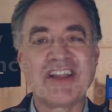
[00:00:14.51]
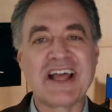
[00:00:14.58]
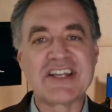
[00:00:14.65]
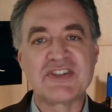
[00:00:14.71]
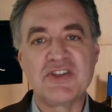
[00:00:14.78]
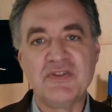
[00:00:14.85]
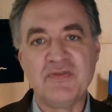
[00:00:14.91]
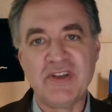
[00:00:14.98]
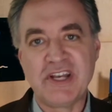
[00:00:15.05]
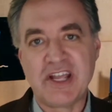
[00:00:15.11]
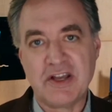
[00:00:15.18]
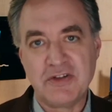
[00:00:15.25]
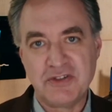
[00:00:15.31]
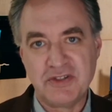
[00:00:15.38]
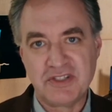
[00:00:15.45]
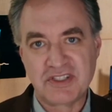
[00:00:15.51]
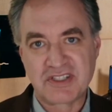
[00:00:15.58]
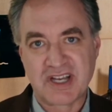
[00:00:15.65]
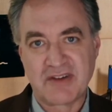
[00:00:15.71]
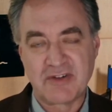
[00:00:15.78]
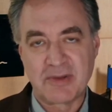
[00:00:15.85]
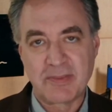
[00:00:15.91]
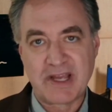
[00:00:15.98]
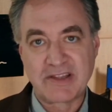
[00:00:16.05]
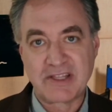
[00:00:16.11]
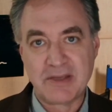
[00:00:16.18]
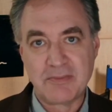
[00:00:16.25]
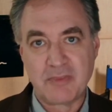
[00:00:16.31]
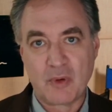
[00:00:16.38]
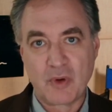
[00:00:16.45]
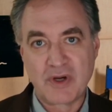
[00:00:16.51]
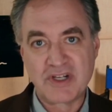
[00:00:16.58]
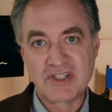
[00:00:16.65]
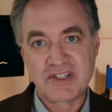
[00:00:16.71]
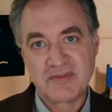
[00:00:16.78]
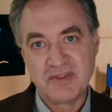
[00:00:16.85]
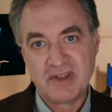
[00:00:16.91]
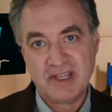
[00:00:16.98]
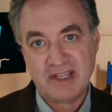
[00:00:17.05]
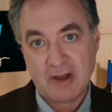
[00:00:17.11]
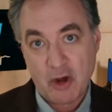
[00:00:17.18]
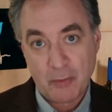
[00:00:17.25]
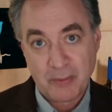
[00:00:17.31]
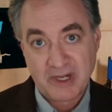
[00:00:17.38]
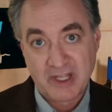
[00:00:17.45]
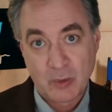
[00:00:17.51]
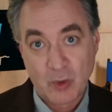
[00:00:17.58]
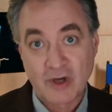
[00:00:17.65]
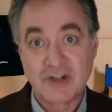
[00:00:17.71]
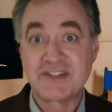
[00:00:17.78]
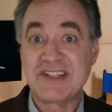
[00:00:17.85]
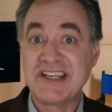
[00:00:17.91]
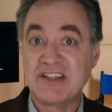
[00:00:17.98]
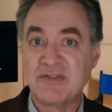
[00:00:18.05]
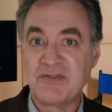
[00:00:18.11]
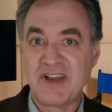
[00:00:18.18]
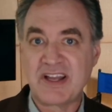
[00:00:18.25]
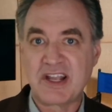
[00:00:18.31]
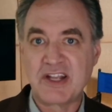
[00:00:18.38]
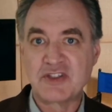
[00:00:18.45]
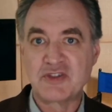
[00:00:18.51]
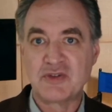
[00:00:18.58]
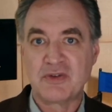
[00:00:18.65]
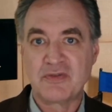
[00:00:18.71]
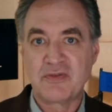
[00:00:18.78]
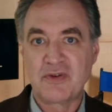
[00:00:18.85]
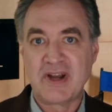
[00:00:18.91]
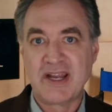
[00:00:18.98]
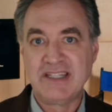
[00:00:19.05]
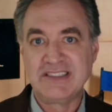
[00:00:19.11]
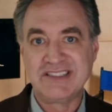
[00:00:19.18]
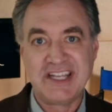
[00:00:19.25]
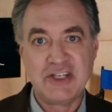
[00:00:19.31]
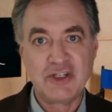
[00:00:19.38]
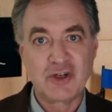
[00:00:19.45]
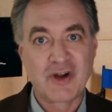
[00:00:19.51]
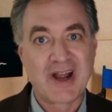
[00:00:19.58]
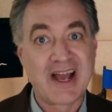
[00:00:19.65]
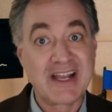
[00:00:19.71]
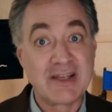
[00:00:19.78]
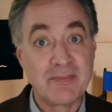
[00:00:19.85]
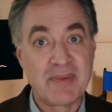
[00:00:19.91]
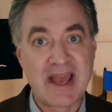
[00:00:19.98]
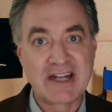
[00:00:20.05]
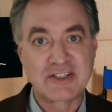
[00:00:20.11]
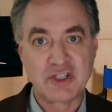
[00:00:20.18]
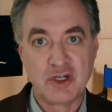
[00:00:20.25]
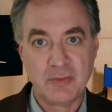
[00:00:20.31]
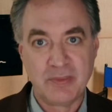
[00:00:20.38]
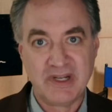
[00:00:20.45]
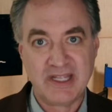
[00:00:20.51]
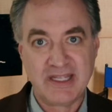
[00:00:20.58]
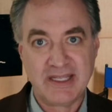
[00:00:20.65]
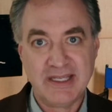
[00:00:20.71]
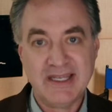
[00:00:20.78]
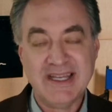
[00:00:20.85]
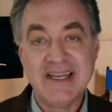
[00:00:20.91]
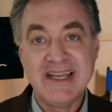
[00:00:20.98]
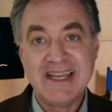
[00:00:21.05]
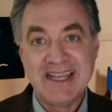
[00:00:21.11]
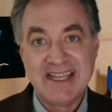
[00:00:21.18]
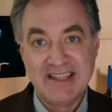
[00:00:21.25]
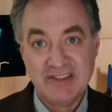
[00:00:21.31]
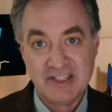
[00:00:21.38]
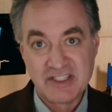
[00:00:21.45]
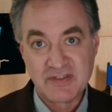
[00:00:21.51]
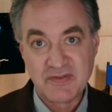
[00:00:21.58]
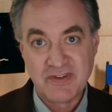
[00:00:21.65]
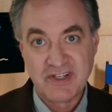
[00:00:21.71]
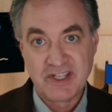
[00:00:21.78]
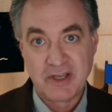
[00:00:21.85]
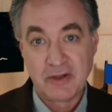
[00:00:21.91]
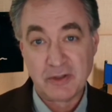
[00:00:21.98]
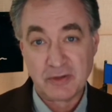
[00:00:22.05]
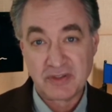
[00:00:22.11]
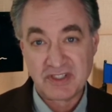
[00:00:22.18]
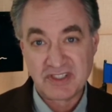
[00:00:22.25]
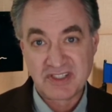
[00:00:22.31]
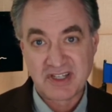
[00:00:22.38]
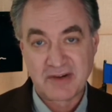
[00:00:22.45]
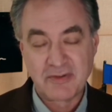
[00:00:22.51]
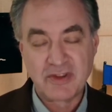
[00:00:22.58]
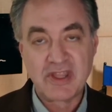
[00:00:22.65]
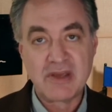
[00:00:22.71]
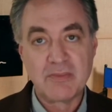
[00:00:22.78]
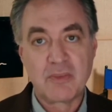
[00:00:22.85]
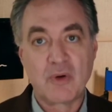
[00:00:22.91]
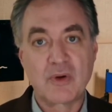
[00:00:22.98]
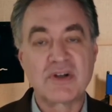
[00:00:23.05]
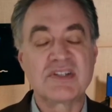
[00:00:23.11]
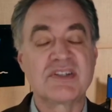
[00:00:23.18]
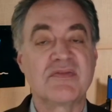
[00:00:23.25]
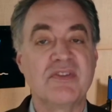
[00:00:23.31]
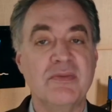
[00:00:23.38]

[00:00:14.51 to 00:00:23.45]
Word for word: last two videos, you discovered about the importance of the opening words and the foundational phrase in your high impact opening. In this video, you'll discover the importance of